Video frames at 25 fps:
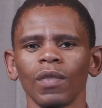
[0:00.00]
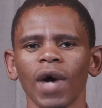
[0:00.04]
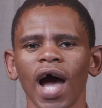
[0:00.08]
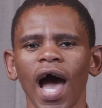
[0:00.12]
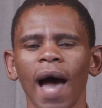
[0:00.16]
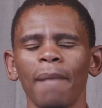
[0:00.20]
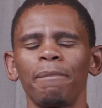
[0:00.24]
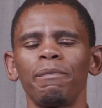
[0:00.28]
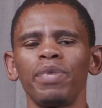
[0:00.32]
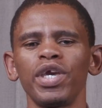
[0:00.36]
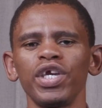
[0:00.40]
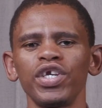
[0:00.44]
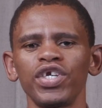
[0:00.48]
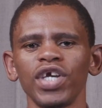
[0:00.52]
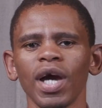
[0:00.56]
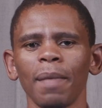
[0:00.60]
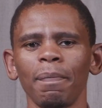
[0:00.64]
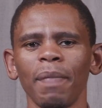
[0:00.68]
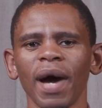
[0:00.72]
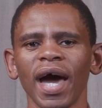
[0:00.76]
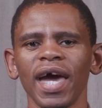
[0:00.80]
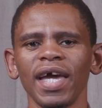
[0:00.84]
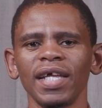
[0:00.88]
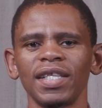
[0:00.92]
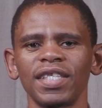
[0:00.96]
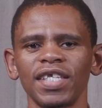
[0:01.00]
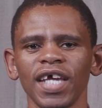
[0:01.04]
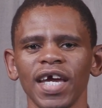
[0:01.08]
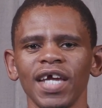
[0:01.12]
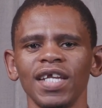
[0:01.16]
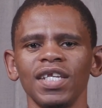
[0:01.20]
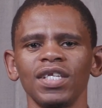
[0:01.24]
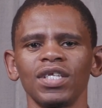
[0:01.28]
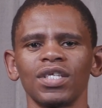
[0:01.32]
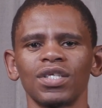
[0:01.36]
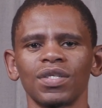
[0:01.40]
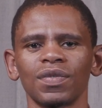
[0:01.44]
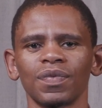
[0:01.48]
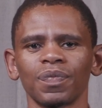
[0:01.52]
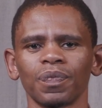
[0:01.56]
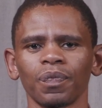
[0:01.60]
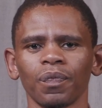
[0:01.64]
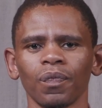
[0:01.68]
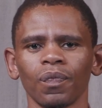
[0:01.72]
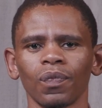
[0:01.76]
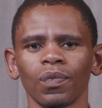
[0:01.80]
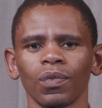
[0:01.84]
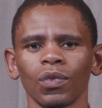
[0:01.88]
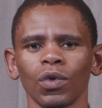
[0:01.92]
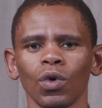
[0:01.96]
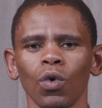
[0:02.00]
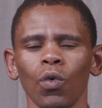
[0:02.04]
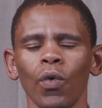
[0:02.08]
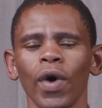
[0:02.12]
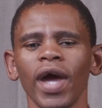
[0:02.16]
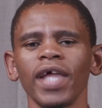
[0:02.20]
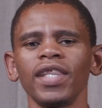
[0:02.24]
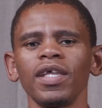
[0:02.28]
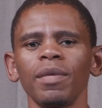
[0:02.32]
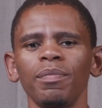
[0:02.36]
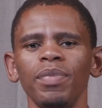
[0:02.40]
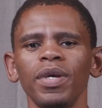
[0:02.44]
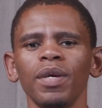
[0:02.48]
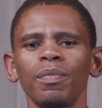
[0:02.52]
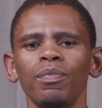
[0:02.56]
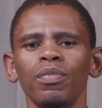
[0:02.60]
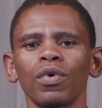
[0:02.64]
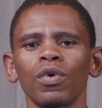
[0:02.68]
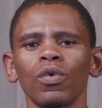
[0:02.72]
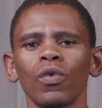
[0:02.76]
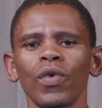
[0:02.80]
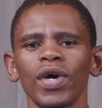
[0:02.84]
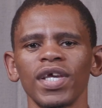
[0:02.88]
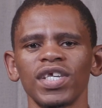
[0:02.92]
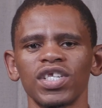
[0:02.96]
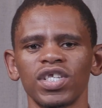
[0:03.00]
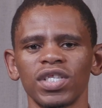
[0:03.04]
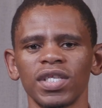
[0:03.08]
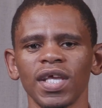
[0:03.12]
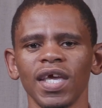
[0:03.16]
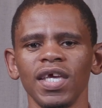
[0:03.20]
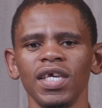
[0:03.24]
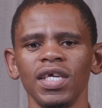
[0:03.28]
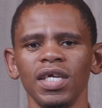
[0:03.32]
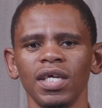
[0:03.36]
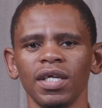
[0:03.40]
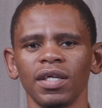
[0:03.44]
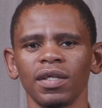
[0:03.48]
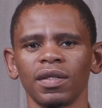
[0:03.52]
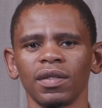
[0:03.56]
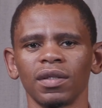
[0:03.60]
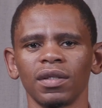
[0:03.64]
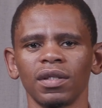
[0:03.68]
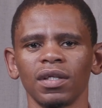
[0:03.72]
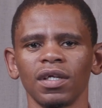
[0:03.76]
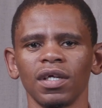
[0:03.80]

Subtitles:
a pitch up a tent where the people were staying.